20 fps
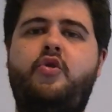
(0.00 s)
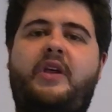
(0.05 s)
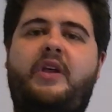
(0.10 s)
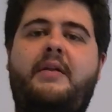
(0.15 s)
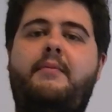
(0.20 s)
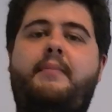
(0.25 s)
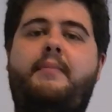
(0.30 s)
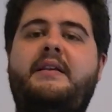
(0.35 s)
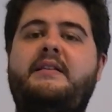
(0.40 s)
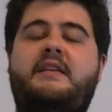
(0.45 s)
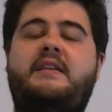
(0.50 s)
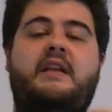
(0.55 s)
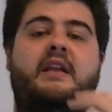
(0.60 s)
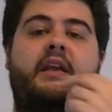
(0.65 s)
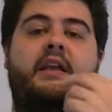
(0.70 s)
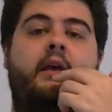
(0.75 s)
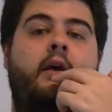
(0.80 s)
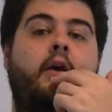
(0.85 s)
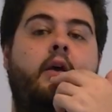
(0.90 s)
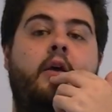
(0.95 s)
You can
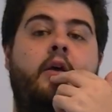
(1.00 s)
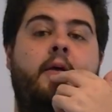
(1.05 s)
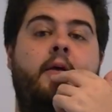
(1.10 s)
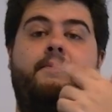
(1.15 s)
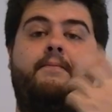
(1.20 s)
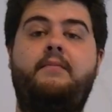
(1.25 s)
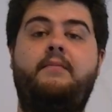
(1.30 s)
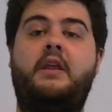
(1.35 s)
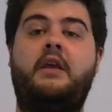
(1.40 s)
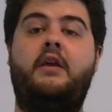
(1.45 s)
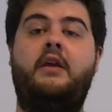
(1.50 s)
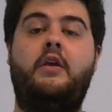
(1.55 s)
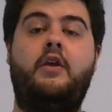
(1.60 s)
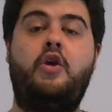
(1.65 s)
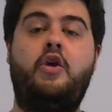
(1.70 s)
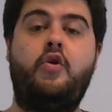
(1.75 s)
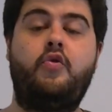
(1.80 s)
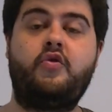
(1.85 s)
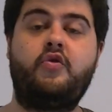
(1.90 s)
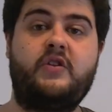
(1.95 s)
basically,
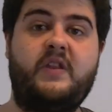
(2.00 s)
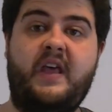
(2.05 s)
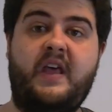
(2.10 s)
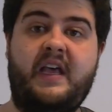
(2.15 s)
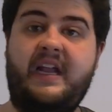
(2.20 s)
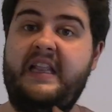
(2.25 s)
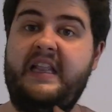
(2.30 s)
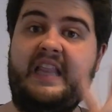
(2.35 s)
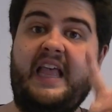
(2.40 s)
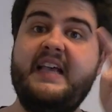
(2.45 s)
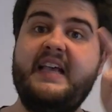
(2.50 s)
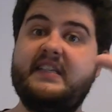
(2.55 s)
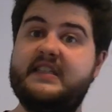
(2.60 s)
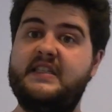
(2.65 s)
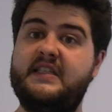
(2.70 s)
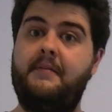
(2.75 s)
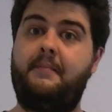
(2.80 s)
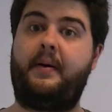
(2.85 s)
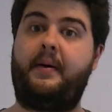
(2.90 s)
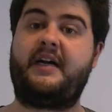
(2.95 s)
use the
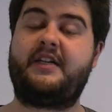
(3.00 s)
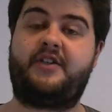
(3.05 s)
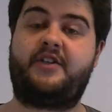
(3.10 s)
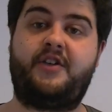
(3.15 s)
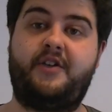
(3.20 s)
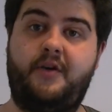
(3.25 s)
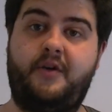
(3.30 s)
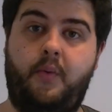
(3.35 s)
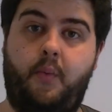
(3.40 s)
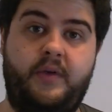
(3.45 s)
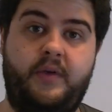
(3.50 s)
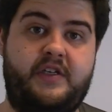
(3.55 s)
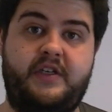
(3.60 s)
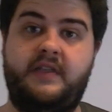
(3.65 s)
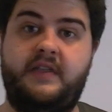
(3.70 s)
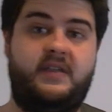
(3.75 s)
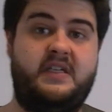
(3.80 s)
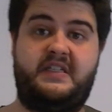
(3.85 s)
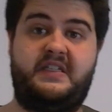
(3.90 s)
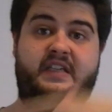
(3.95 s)
lazy pattern, which
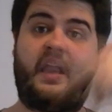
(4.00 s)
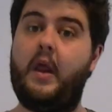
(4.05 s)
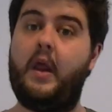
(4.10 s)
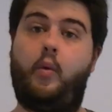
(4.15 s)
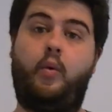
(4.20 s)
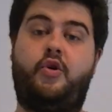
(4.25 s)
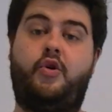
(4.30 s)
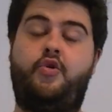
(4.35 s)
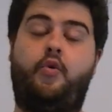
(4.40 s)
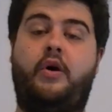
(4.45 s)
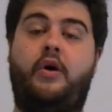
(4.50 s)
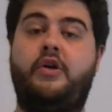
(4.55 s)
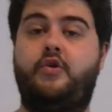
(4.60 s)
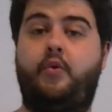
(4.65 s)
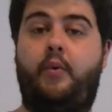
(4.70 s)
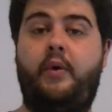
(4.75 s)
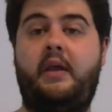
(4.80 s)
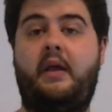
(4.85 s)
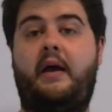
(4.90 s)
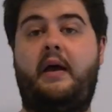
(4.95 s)
is say what you are
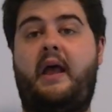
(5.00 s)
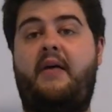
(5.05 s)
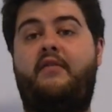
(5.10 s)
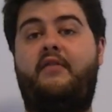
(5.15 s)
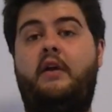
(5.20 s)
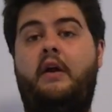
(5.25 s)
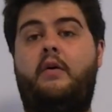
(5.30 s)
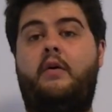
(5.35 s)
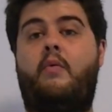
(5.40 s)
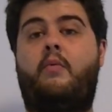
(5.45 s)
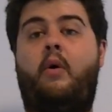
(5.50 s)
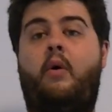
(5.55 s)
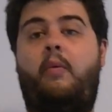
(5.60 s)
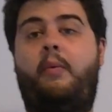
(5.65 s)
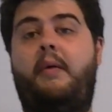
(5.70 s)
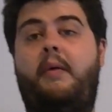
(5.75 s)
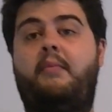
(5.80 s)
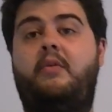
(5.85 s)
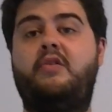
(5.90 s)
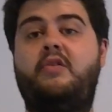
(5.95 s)
doing. I have here a
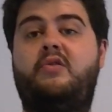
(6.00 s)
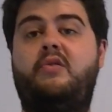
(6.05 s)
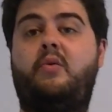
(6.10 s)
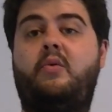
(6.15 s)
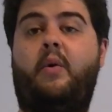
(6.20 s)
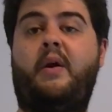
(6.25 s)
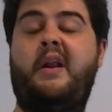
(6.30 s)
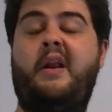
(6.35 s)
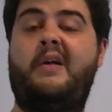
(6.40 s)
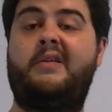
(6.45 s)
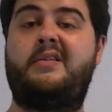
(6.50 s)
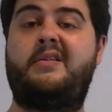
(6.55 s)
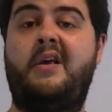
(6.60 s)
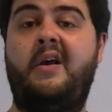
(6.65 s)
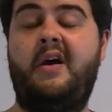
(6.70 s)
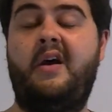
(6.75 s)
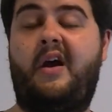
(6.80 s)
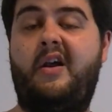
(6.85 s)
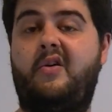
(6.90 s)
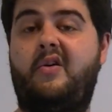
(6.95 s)
rope, I'm going to do a knot,
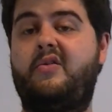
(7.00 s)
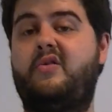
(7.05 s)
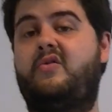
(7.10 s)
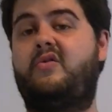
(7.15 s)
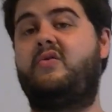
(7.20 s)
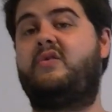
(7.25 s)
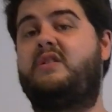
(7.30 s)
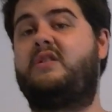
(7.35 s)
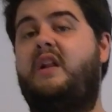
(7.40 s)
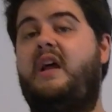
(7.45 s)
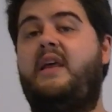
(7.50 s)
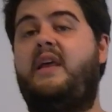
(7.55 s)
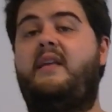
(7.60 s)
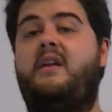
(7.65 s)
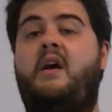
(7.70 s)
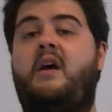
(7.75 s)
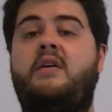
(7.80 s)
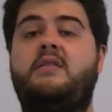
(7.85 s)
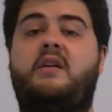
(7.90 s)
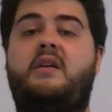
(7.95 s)
I'm going to slide the
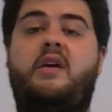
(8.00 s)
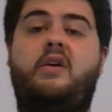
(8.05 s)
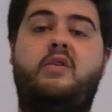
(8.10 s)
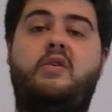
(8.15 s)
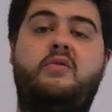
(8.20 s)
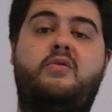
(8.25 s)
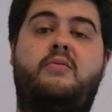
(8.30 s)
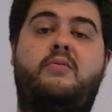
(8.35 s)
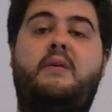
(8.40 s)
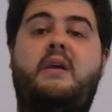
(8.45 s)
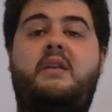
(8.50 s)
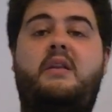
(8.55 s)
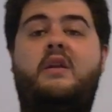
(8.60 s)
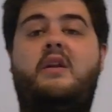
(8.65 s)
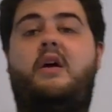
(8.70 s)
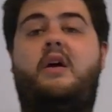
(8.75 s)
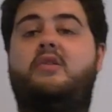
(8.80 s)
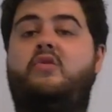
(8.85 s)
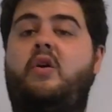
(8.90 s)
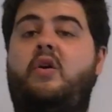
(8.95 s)
knot, I'm going to make the
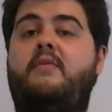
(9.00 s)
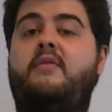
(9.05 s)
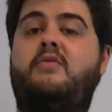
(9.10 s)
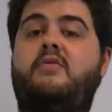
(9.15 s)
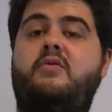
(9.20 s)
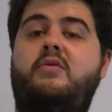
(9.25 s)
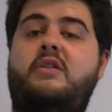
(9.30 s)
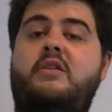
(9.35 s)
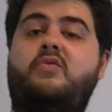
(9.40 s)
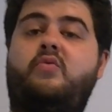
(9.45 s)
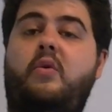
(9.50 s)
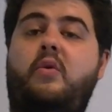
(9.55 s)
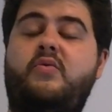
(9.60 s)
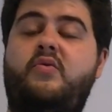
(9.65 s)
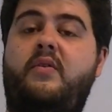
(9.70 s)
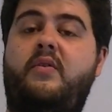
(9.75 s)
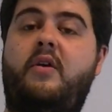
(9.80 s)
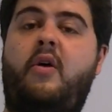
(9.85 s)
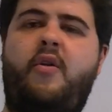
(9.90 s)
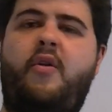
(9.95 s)
knot travel to this rope
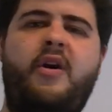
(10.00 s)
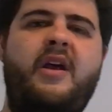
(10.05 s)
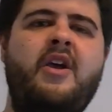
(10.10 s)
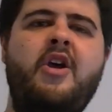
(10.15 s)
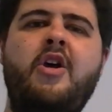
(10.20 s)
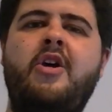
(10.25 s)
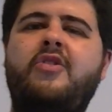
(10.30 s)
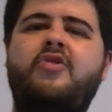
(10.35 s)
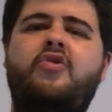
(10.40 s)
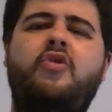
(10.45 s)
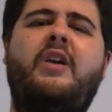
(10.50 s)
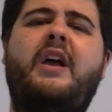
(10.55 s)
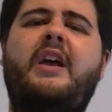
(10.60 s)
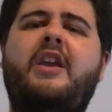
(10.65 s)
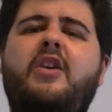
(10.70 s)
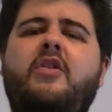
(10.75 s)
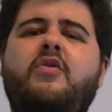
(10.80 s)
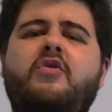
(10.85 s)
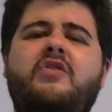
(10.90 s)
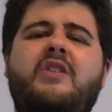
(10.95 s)
to the other. You
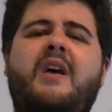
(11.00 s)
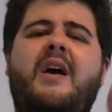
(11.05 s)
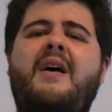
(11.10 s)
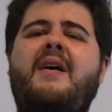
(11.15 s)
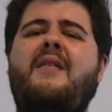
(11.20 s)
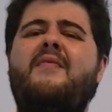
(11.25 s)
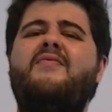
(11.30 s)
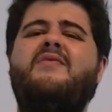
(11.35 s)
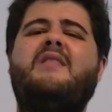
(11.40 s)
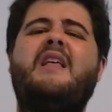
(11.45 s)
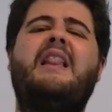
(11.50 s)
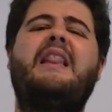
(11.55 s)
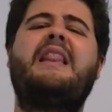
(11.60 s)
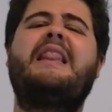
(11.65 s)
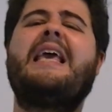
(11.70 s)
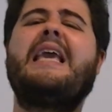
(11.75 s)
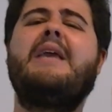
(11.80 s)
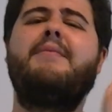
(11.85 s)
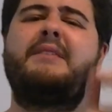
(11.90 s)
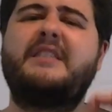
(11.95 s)
can use the
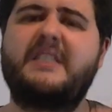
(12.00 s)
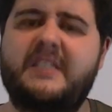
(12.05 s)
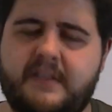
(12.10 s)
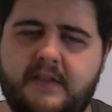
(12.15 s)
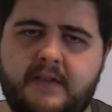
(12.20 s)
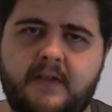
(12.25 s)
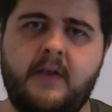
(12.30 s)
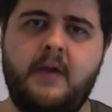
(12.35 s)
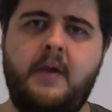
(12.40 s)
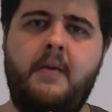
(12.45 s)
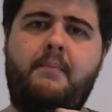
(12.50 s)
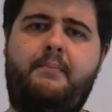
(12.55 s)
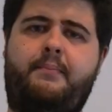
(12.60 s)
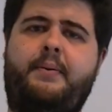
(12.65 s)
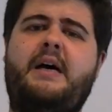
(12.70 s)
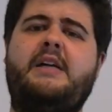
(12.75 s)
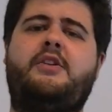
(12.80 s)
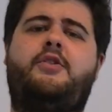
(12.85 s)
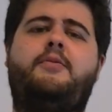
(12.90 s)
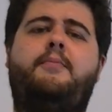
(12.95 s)
lamest
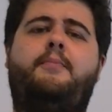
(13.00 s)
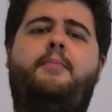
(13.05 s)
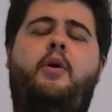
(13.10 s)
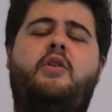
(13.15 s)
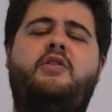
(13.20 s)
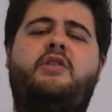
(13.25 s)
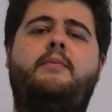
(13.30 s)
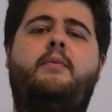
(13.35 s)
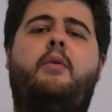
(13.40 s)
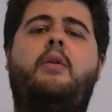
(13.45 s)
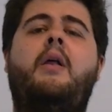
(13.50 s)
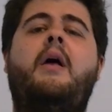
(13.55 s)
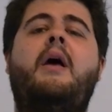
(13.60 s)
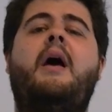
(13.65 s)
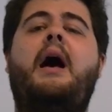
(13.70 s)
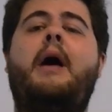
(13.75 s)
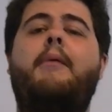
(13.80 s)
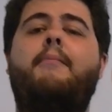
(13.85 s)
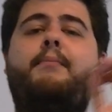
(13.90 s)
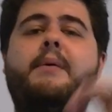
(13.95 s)
pattern possible
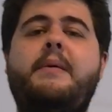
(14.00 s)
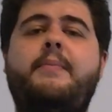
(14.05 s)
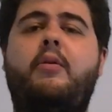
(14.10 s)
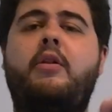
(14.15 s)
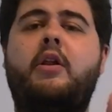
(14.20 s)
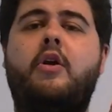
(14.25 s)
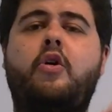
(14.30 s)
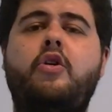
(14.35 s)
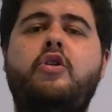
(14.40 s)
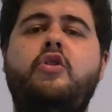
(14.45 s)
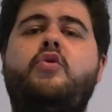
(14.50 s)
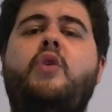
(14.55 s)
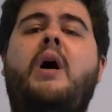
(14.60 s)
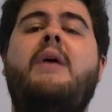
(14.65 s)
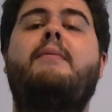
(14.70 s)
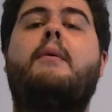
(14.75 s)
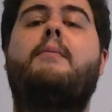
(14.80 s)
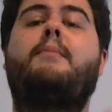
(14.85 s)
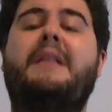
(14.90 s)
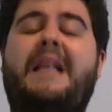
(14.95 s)
and people are going to
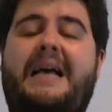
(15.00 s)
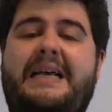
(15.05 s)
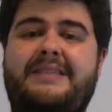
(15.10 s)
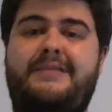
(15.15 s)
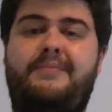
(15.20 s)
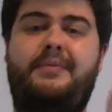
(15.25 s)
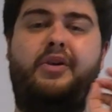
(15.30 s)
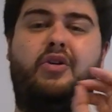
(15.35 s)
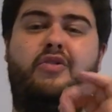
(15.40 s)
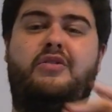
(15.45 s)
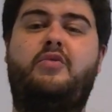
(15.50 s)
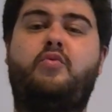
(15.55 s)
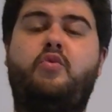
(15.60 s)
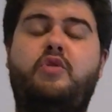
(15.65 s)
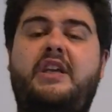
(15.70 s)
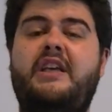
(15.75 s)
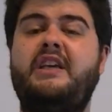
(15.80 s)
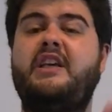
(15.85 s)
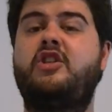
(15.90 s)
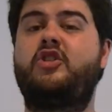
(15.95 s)
have a blast because the
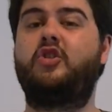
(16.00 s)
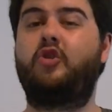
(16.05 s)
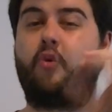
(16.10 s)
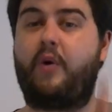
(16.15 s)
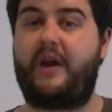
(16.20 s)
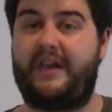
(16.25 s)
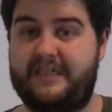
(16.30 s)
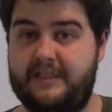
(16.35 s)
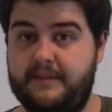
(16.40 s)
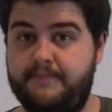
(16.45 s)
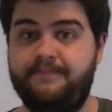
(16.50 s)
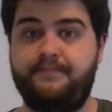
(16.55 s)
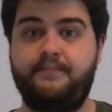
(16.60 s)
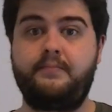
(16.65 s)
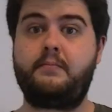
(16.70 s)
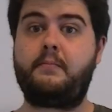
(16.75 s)
routine is great.